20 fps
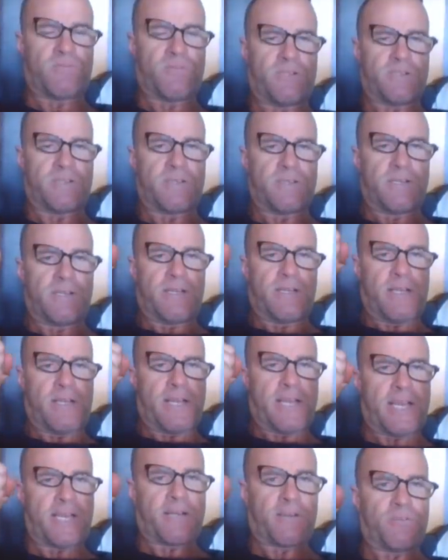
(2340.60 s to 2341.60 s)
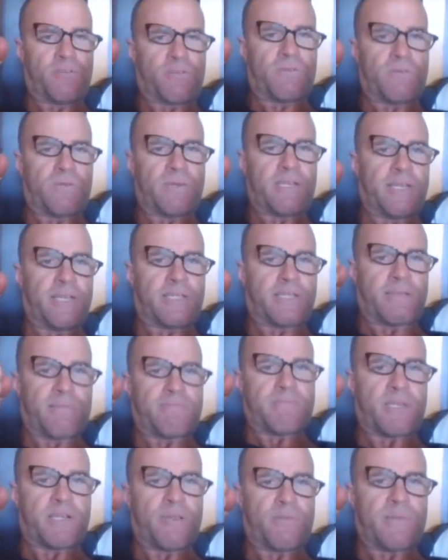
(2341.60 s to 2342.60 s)
good are we at the
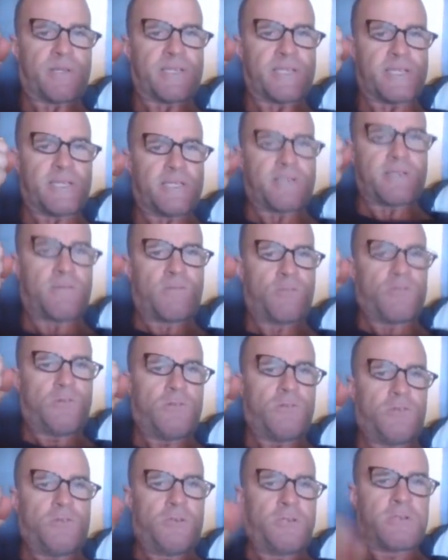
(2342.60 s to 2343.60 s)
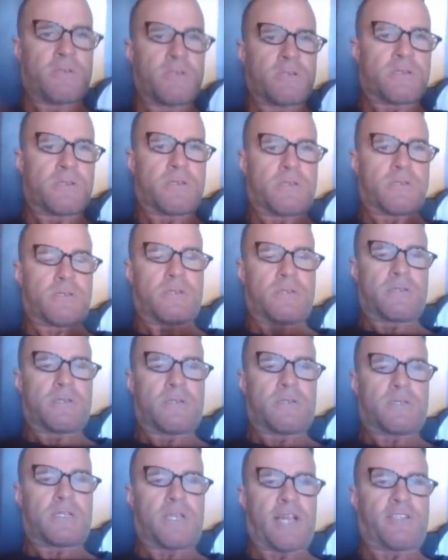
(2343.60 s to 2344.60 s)
moment? How good?
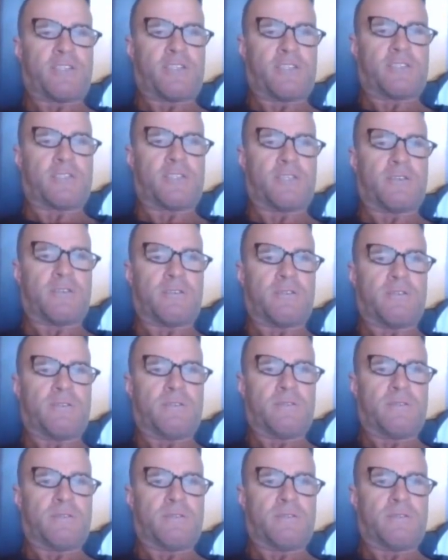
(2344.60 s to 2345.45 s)
Catch you soon.